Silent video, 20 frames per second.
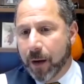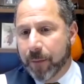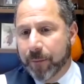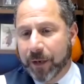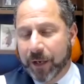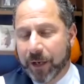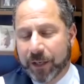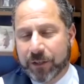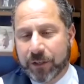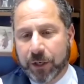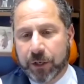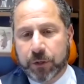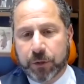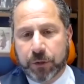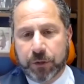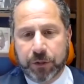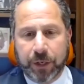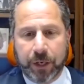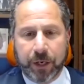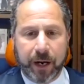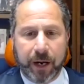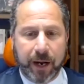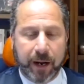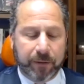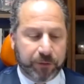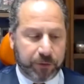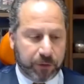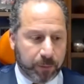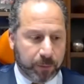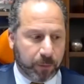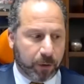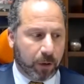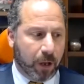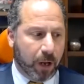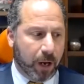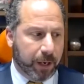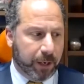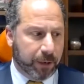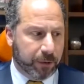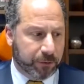It's interesting. I have some
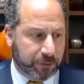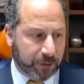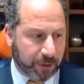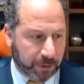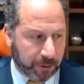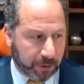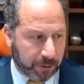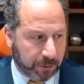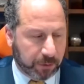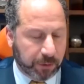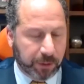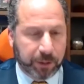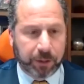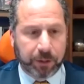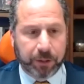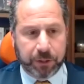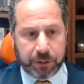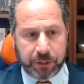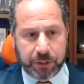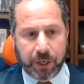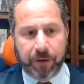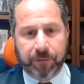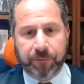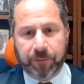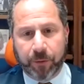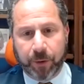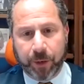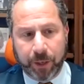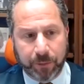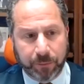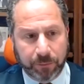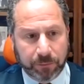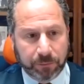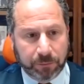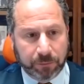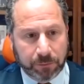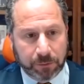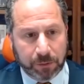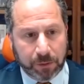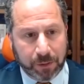clients that are clearly suffering.
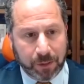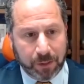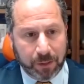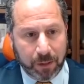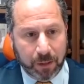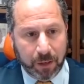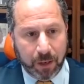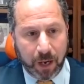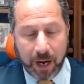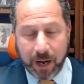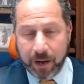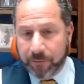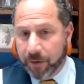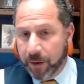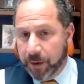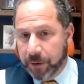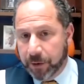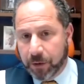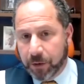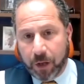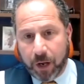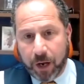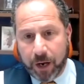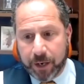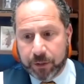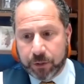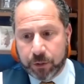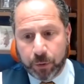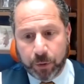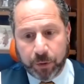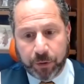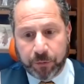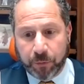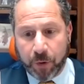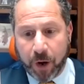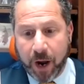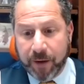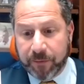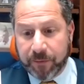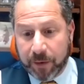I have other clients who are
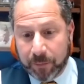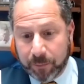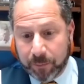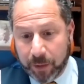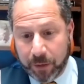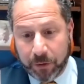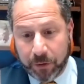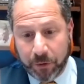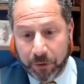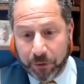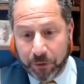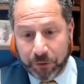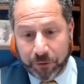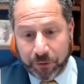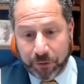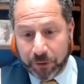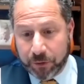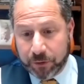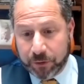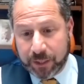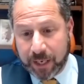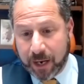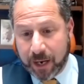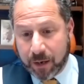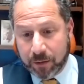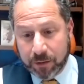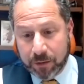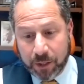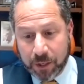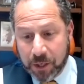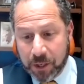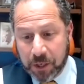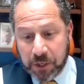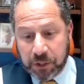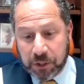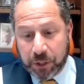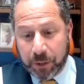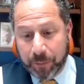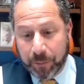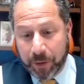thriving because it turns out
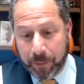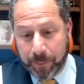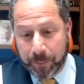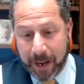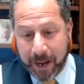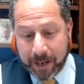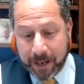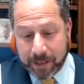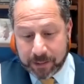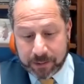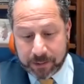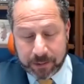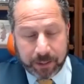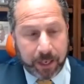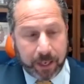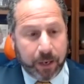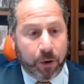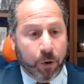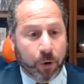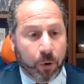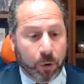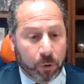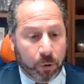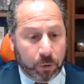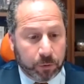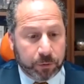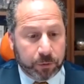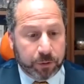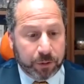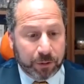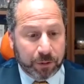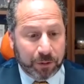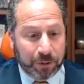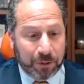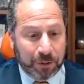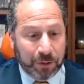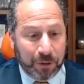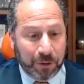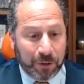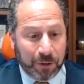some of the patents they hold
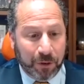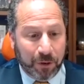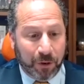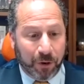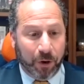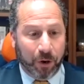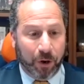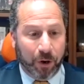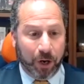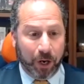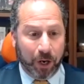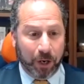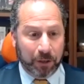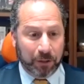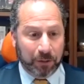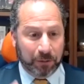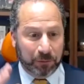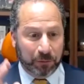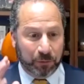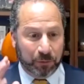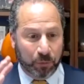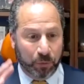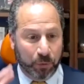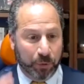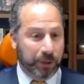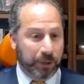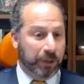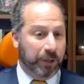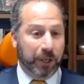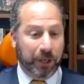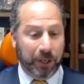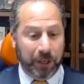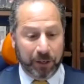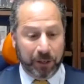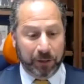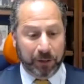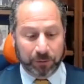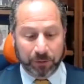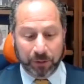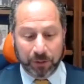are really
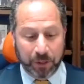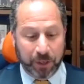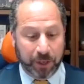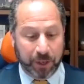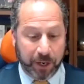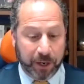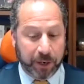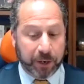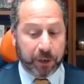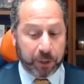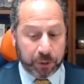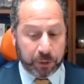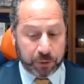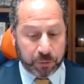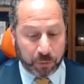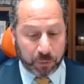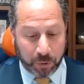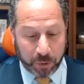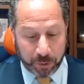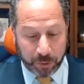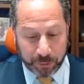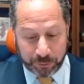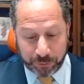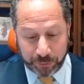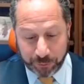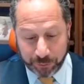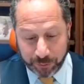geared towards